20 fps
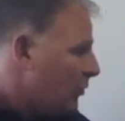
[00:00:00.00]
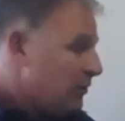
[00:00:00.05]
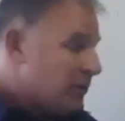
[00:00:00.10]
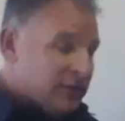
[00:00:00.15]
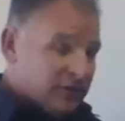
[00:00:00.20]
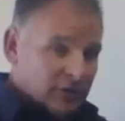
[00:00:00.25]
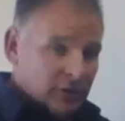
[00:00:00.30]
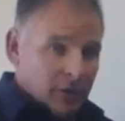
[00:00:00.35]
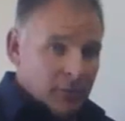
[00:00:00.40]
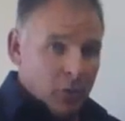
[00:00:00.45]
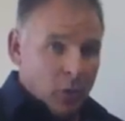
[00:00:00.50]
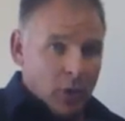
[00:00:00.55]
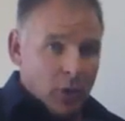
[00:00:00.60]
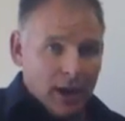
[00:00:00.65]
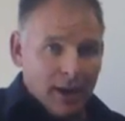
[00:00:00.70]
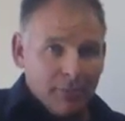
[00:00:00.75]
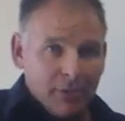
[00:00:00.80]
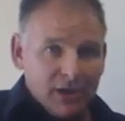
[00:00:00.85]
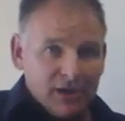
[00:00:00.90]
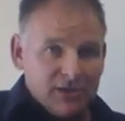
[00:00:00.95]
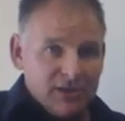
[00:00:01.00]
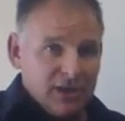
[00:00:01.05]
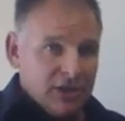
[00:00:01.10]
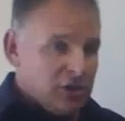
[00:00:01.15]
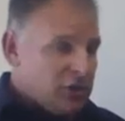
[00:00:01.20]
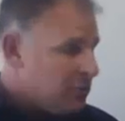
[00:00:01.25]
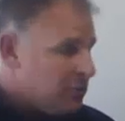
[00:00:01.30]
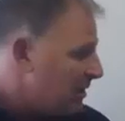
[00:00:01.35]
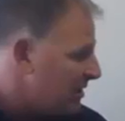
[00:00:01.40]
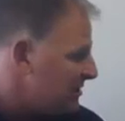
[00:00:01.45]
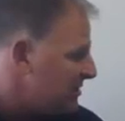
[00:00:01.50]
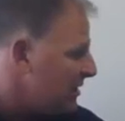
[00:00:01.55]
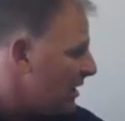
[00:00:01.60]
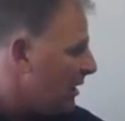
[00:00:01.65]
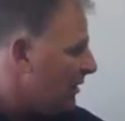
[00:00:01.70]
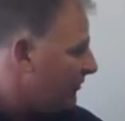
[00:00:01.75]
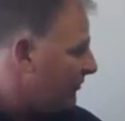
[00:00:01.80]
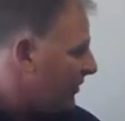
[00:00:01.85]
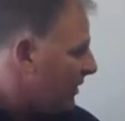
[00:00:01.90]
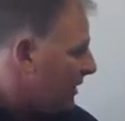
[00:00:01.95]
So number one, I'm going to teach you
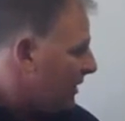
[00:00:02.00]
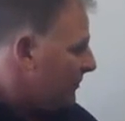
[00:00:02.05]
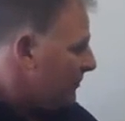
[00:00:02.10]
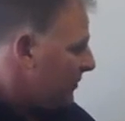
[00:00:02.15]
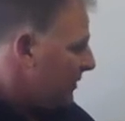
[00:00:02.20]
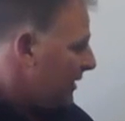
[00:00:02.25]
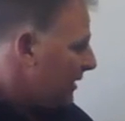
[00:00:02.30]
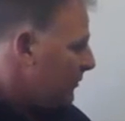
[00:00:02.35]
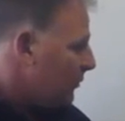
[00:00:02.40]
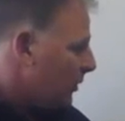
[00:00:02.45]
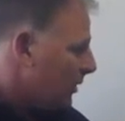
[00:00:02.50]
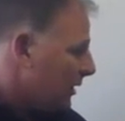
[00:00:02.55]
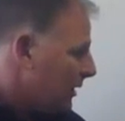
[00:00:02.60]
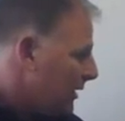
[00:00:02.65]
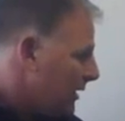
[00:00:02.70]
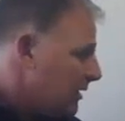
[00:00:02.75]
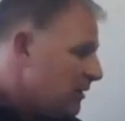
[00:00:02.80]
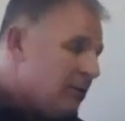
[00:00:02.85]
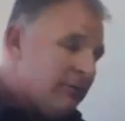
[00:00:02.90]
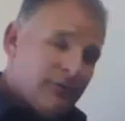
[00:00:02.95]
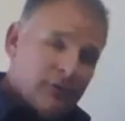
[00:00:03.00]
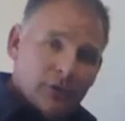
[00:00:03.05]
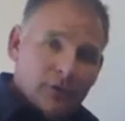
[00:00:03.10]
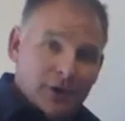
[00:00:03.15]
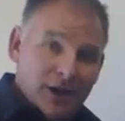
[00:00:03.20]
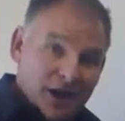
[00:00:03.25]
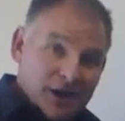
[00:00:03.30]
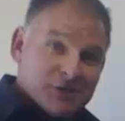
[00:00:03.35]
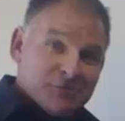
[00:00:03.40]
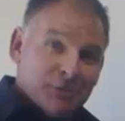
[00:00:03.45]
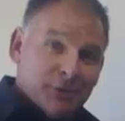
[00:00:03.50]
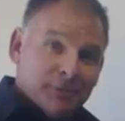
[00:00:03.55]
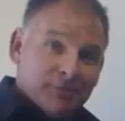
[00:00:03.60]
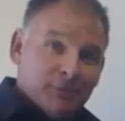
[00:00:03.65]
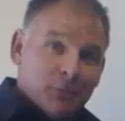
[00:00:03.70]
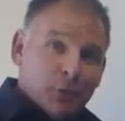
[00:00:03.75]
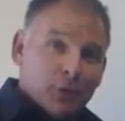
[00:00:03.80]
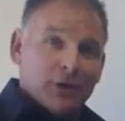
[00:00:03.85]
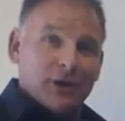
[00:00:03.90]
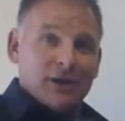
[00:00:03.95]
myself. Then we're going to interview an expert.
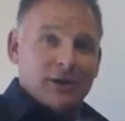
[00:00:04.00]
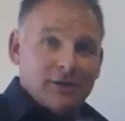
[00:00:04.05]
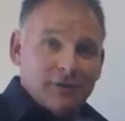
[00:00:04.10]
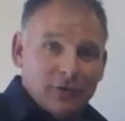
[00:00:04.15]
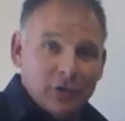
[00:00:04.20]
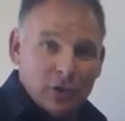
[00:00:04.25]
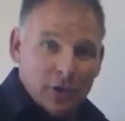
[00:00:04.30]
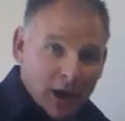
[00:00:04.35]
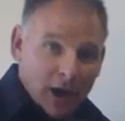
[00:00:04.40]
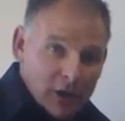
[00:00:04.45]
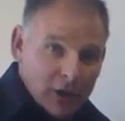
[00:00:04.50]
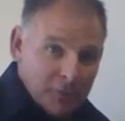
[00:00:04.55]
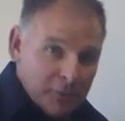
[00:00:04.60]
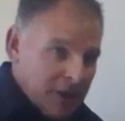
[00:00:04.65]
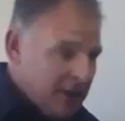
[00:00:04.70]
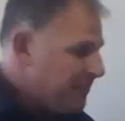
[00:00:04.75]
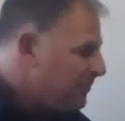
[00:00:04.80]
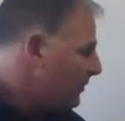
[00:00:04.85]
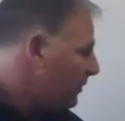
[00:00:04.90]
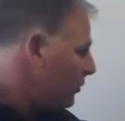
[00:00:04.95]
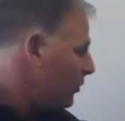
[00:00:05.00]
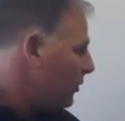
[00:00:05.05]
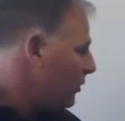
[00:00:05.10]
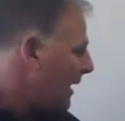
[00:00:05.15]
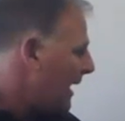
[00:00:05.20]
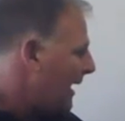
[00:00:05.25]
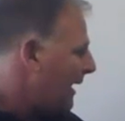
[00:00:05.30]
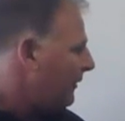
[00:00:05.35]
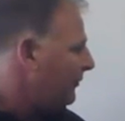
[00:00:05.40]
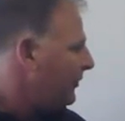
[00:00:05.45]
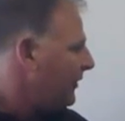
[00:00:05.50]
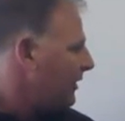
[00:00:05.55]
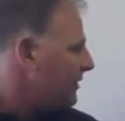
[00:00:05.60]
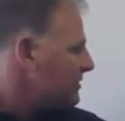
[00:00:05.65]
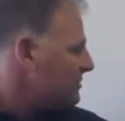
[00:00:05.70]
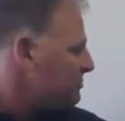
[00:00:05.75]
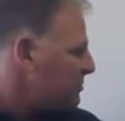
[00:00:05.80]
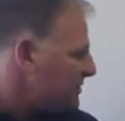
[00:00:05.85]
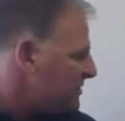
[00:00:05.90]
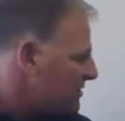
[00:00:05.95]
We're going to interview other people who are out there
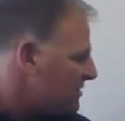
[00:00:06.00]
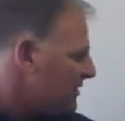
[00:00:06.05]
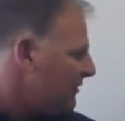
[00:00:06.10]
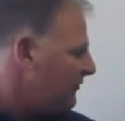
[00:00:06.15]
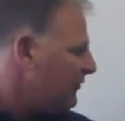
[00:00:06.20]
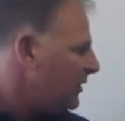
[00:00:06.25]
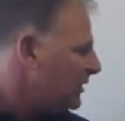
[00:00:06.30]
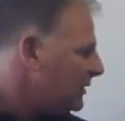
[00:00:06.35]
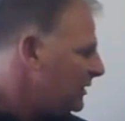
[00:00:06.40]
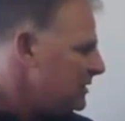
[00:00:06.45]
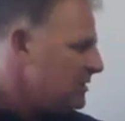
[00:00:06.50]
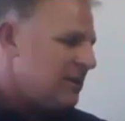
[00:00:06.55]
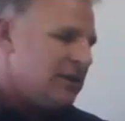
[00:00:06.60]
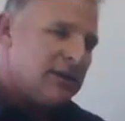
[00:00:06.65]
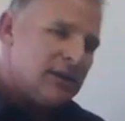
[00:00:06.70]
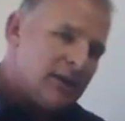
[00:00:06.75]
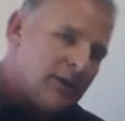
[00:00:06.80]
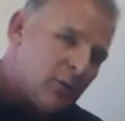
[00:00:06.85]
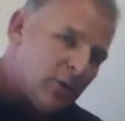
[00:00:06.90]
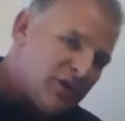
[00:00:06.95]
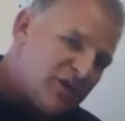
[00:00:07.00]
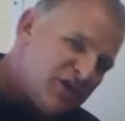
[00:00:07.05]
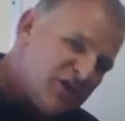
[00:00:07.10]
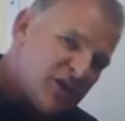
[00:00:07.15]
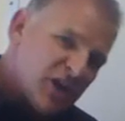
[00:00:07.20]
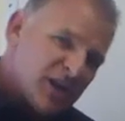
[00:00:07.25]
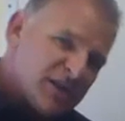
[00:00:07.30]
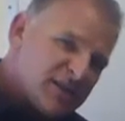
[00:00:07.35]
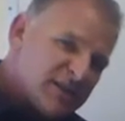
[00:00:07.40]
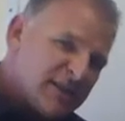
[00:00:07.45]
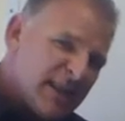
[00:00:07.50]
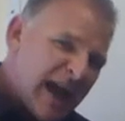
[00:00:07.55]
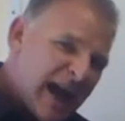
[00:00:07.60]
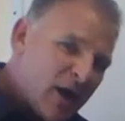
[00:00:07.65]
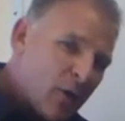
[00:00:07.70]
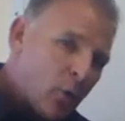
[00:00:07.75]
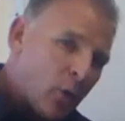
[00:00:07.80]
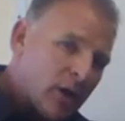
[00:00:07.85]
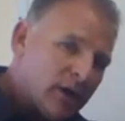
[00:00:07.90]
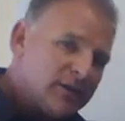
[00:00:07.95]
specifically dealing with just that
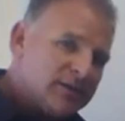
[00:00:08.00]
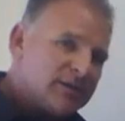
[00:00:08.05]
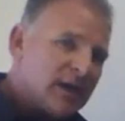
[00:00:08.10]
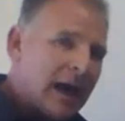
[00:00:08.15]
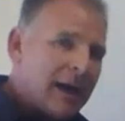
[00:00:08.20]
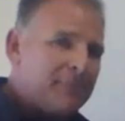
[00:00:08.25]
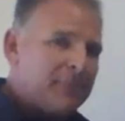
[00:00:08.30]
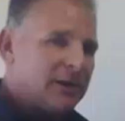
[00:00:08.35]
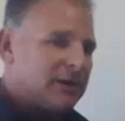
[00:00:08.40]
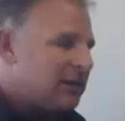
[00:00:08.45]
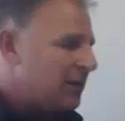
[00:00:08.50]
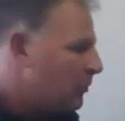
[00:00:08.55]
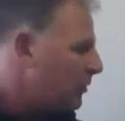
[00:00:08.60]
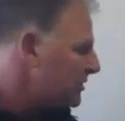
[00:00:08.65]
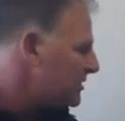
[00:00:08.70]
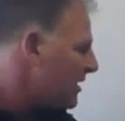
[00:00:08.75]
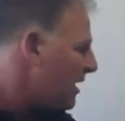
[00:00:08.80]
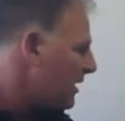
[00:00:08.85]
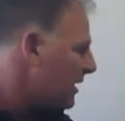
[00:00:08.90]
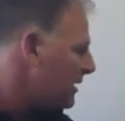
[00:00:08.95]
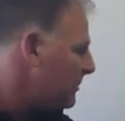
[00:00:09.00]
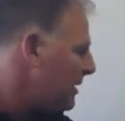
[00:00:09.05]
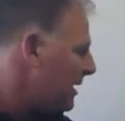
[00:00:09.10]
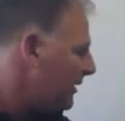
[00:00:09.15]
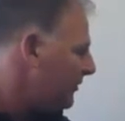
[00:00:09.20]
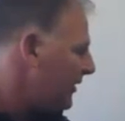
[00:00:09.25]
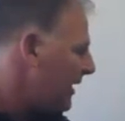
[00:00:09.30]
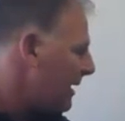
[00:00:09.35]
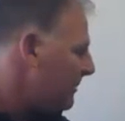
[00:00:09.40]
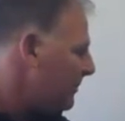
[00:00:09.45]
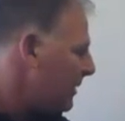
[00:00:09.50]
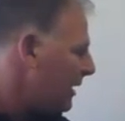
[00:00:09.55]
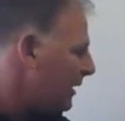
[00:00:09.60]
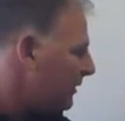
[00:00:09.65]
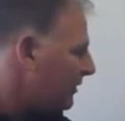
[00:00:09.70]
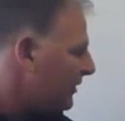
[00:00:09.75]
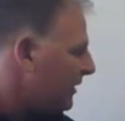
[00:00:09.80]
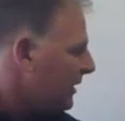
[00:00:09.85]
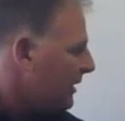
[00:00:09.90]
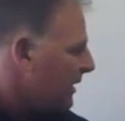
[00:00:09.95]
one topic that we're talking about that month.
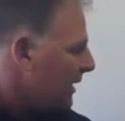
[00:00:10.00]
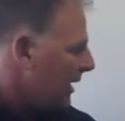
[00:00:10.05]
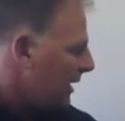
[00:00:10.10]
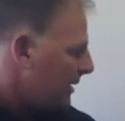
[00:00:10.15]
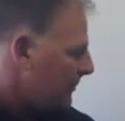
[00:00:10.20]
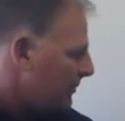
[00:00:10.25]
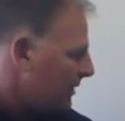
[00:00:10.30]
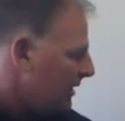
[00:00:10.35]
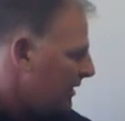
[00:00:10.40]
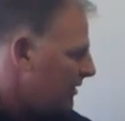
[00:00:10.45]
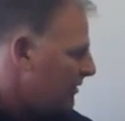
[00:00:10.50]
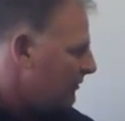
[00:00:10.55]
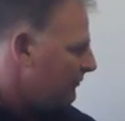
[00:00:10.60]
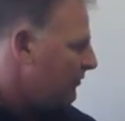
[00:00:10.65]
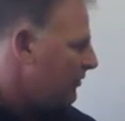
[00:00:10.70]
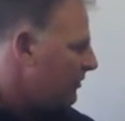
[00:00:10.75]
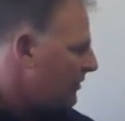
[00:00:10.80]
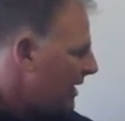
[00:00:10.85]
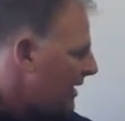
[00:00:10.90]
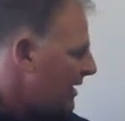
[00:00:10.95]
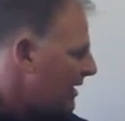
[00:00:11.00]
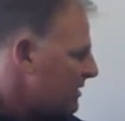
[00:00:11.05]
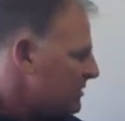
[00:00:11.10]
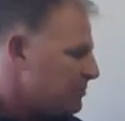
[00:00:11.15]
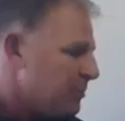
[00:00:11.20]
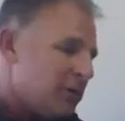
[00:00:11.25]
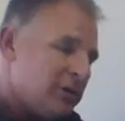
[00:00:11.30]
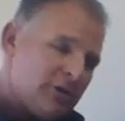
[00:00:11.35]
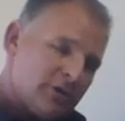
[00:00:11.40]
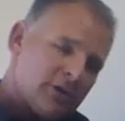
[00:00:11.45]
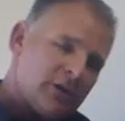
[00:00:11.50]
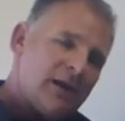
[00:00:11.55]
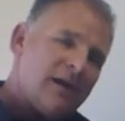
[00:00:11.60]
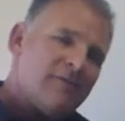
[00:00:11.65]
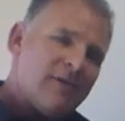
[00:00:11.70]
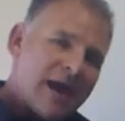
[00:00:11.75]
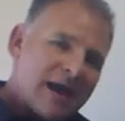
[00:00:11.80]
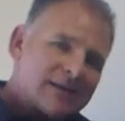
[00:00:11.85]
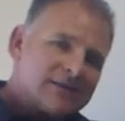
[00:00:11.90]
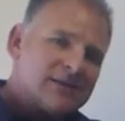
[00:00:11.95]
And I'm going to interview that expert, and you're going to
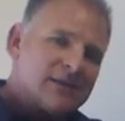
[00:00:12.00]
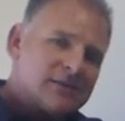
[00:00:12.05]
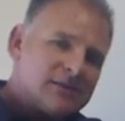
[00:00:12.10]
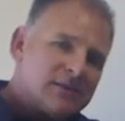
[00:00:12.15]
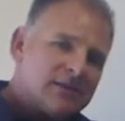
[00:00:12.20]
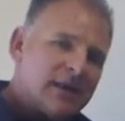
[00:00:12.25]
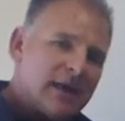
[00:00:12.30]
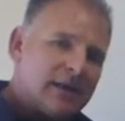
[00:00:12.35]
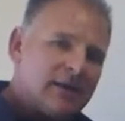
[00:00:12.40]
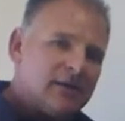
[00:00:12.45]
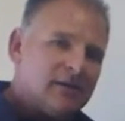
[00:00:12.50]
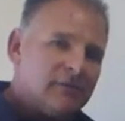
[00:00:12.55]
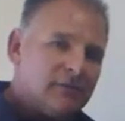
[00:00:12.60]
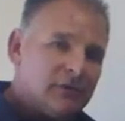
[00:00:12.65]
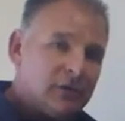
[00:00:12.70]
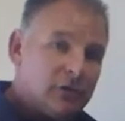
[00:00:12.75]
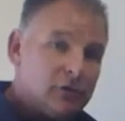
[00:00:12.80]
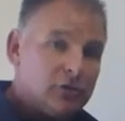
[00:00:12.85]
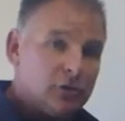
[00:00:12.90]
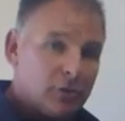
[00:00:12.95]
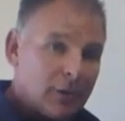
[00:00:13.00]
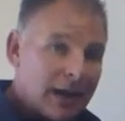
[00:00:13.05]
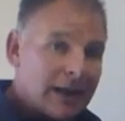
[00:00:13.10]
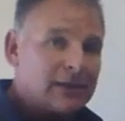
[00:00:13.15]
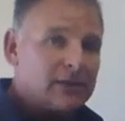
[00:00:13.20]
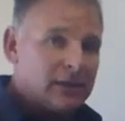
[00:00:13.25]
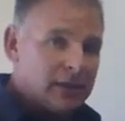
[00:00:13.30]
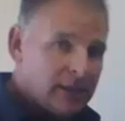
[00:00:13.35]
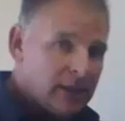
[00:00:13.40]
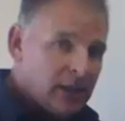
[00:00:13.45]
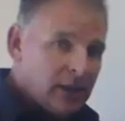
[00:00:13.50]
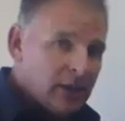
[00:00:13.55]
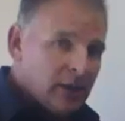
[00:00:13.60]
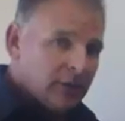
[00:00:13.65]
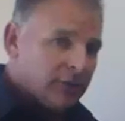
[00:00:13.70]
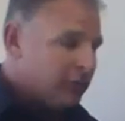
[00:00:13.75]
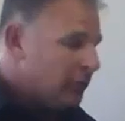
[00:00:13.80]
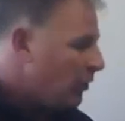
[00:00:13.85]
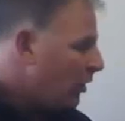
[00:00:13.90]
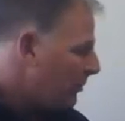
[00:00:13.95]
have access to that interview directly
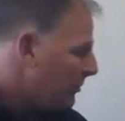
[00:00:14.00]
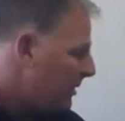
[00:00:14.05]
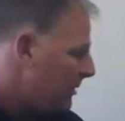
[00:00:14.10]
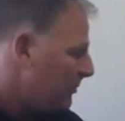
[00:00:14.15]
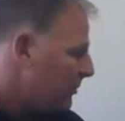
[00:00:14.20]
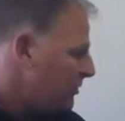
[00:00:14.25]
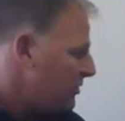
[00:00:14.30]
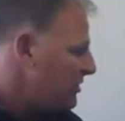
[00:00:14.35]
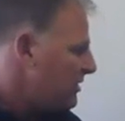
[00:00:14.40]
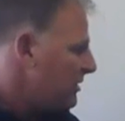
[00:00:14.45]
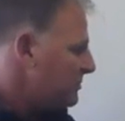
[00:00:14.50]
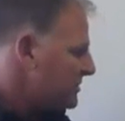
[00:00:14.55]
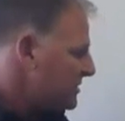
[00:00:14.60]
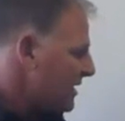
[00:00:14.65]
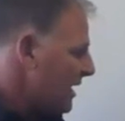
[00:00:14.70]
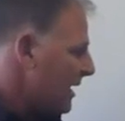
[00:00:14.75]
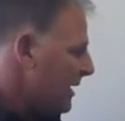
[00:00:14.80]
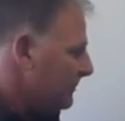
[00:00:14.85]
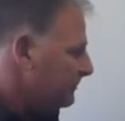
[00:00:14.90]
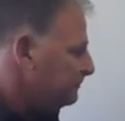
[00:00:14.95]
through our membership site.